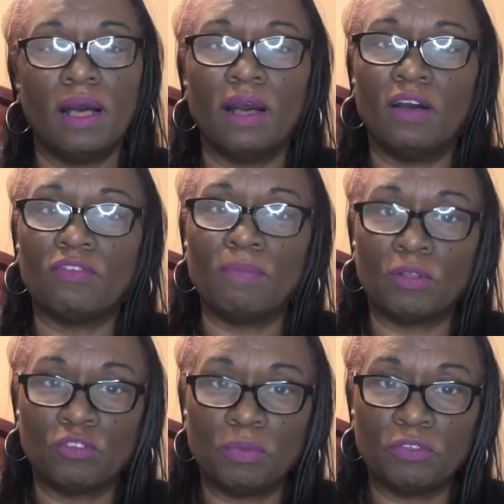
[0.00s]
of
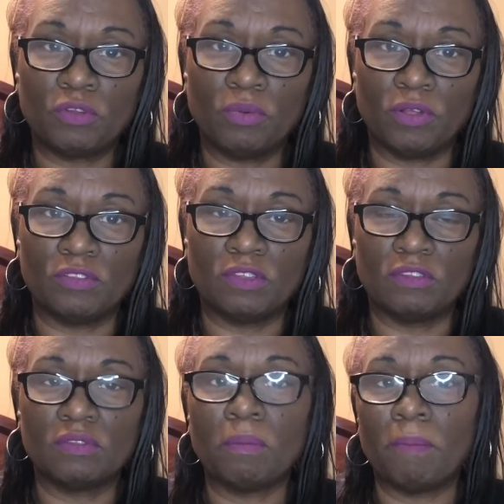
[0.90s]
Multiple
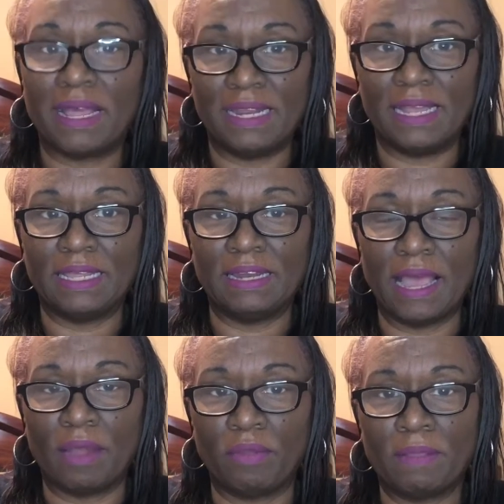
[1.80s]
Sclerosis, My Daily
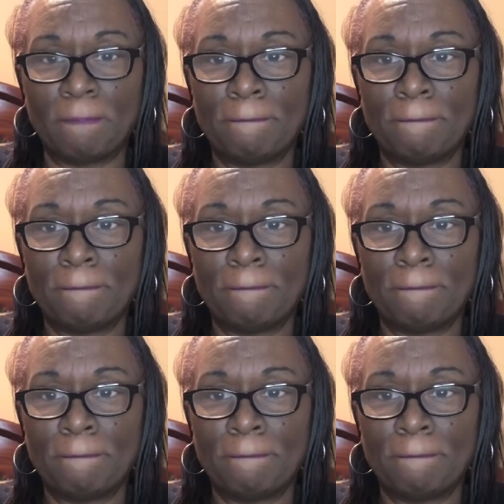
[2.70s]
Diary.